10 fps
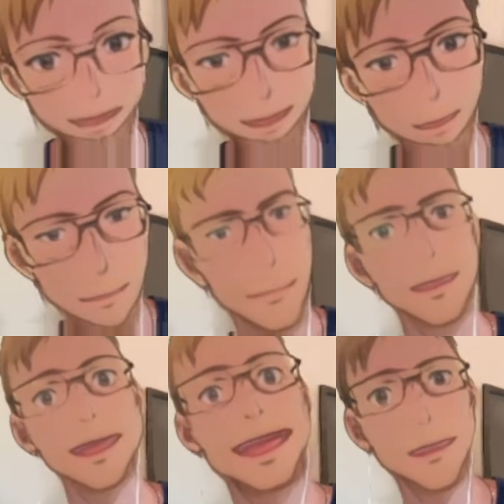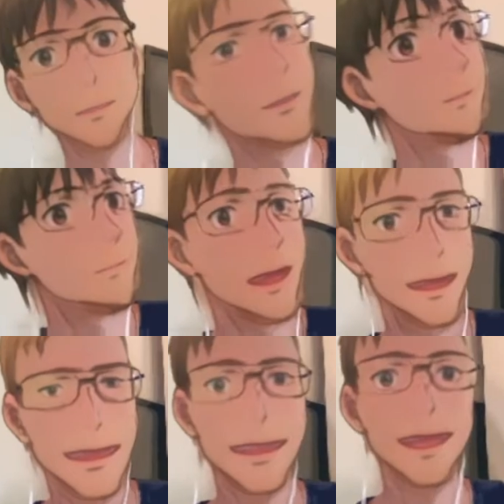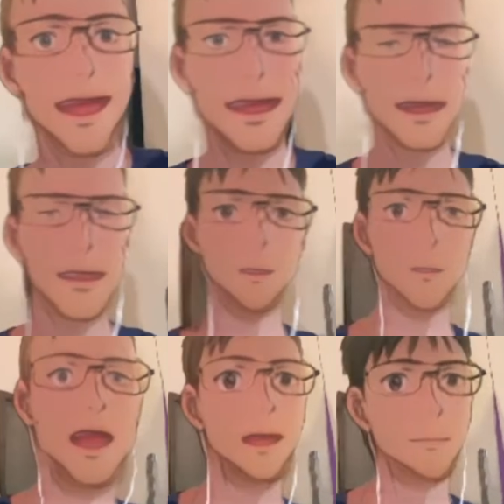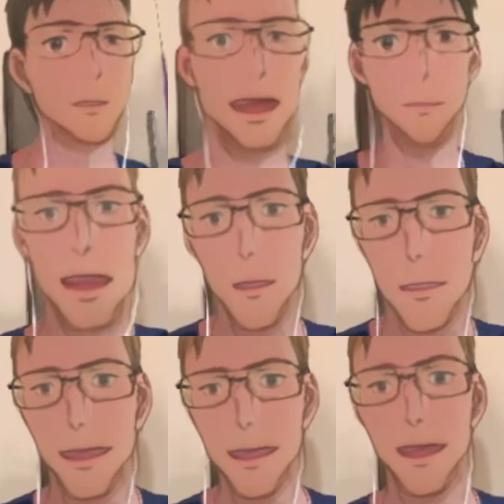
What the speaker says: because I don't want to pay 6K just to try some stuff out,